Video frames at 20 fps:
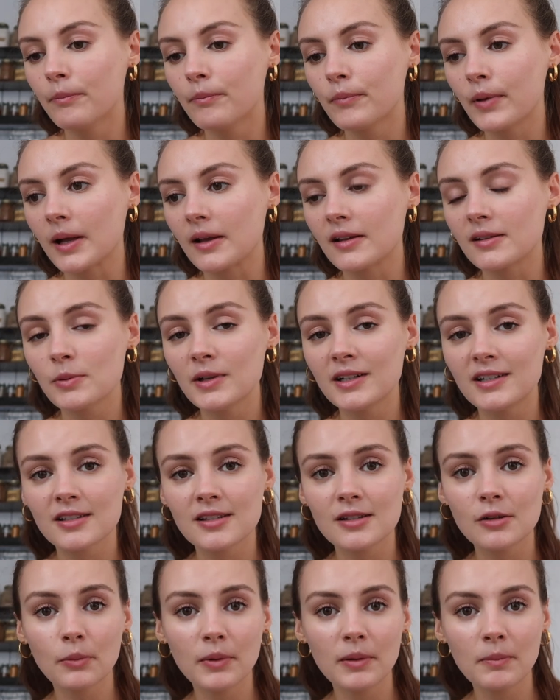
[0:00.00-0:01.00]
because we just
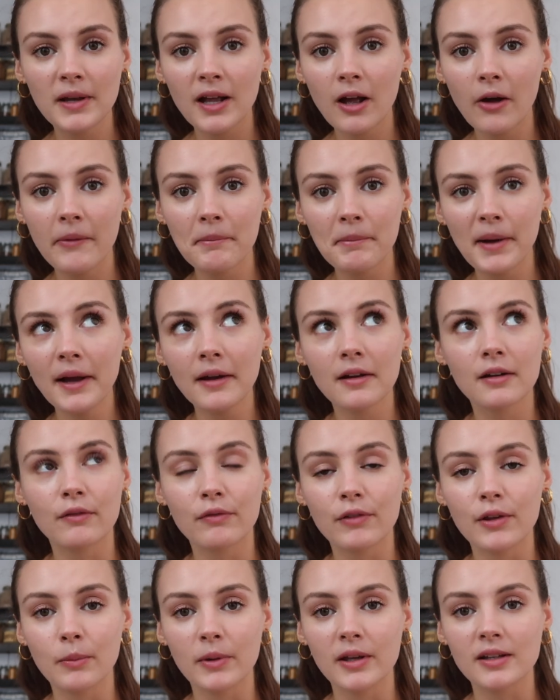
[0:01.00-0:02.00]
thought we'd be going back in a
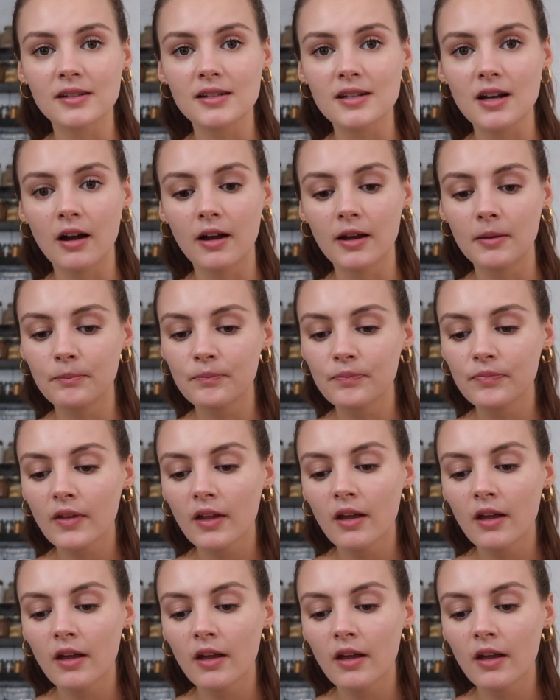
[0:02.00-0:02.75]
few weeks' time.